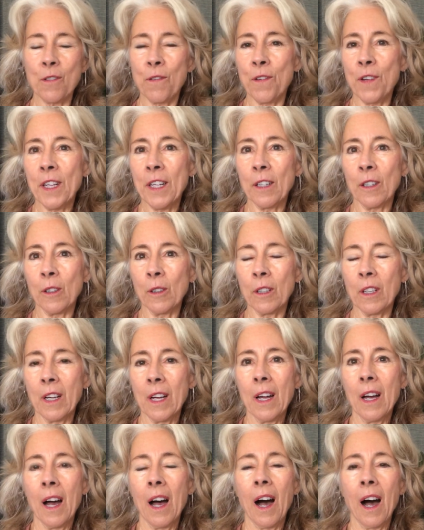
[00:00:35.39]
field
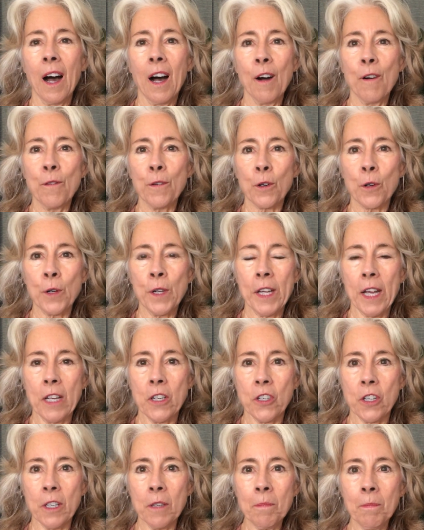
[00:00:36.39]
of
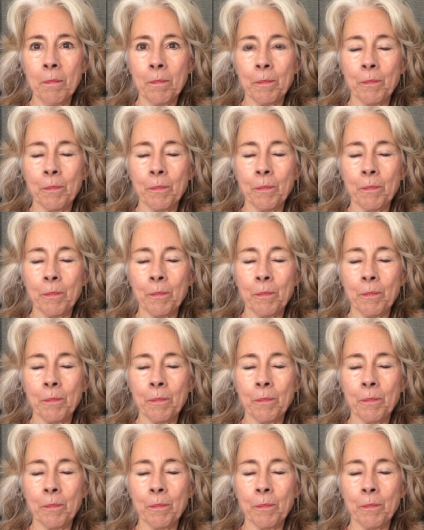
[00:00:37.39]
creation